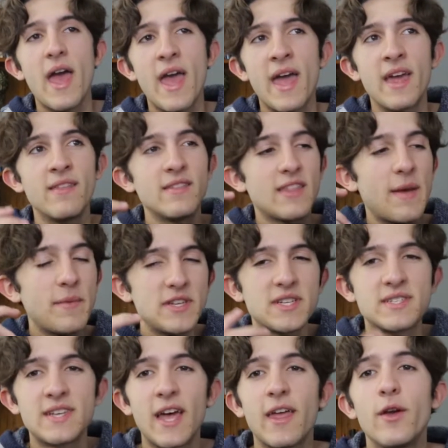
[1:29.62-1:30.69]
And let me
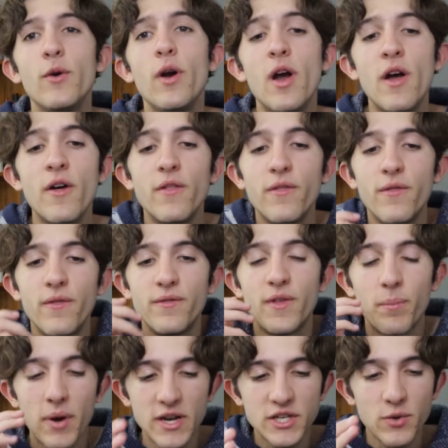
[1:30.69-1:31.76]
just tell you,
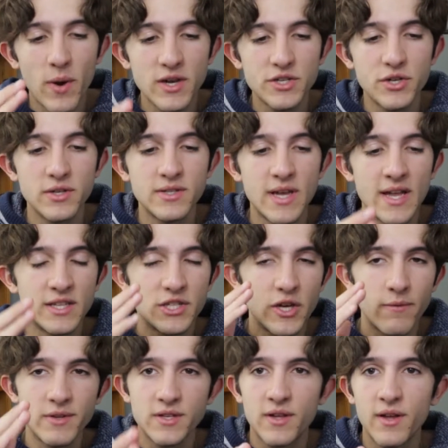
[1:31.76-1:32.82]
the pressure washers and
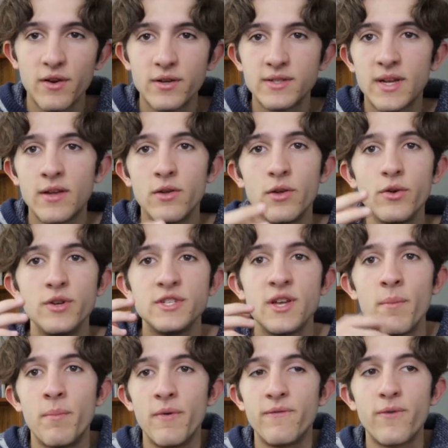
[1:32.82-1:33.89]
surface cleaners that you use
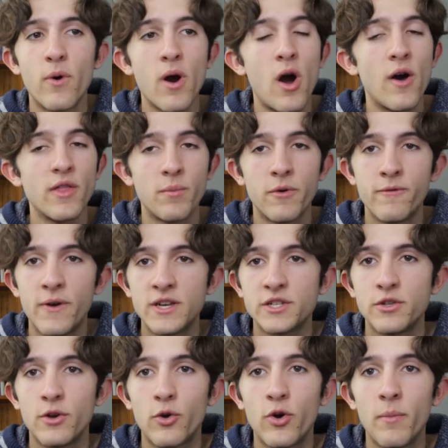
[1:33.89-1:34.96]
before all the
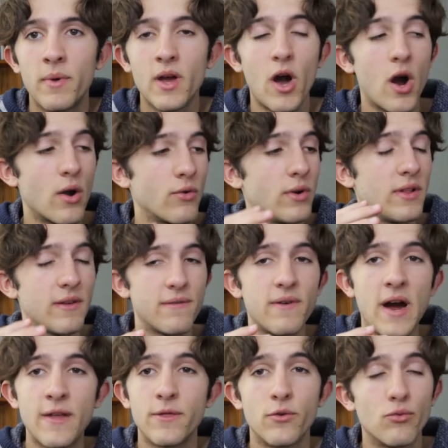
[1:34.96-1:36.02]
professional equipment are really
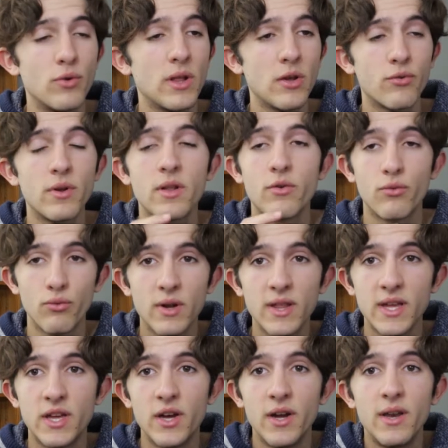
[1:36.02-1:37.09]
fine. They're
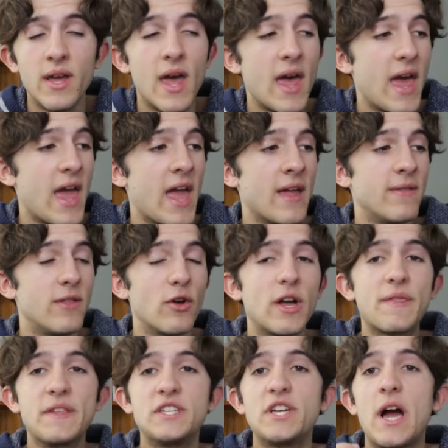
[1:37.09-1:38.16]
really good, and they'll
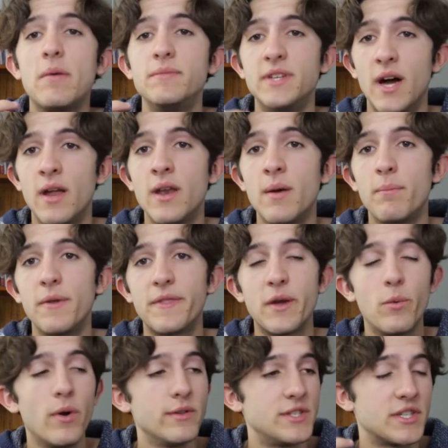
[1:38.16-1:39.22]
get the job done, but
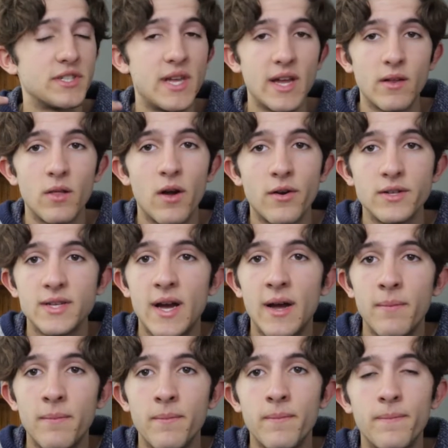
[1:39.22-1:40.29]
they will just take a longer
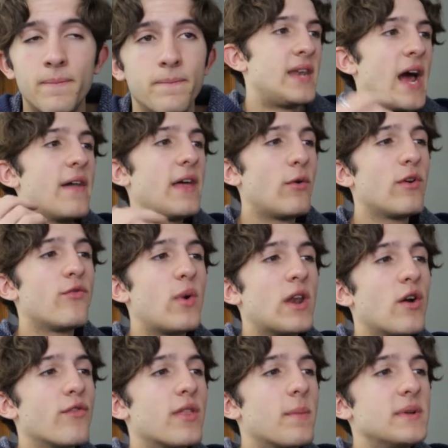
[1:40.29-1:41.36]
time. Now that we've
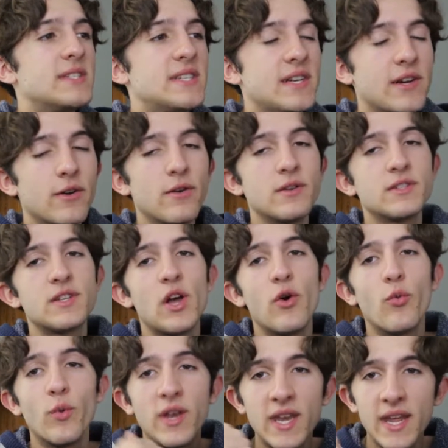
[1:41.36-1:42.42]
went over the materials,
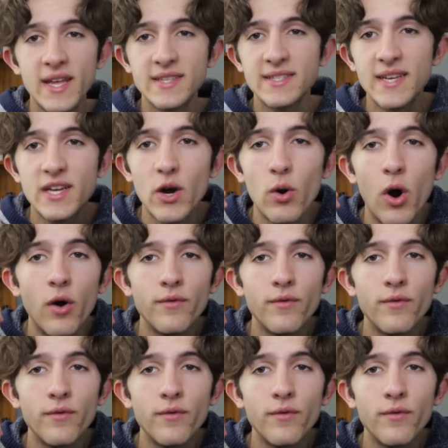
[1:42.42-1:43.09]
we need to go